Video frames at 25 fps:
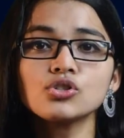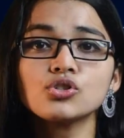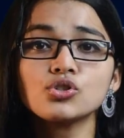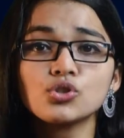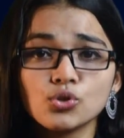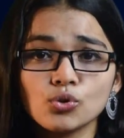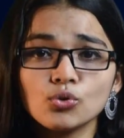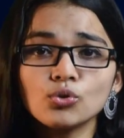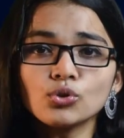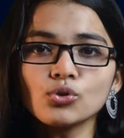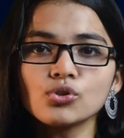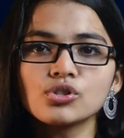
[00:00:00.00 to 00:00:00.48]

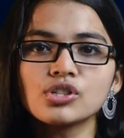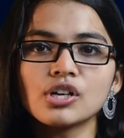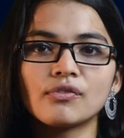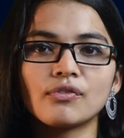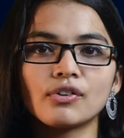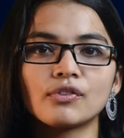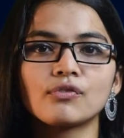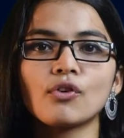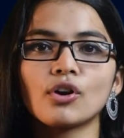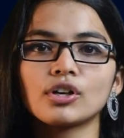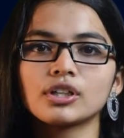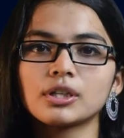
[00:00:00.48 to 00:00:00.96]
you to
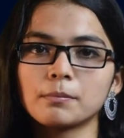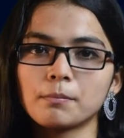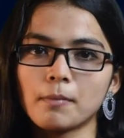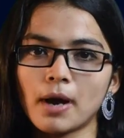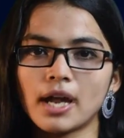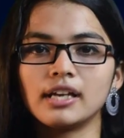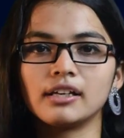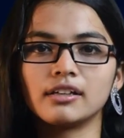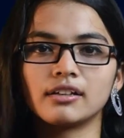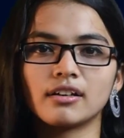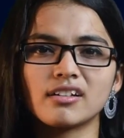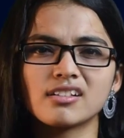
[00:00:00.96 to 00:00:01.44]
suffer for the
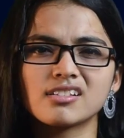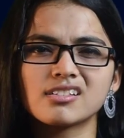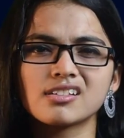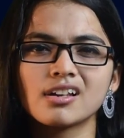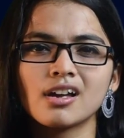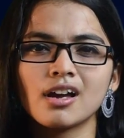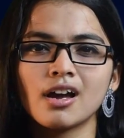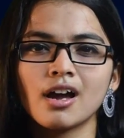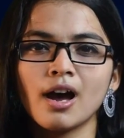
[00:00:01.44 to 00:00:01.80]
migraines.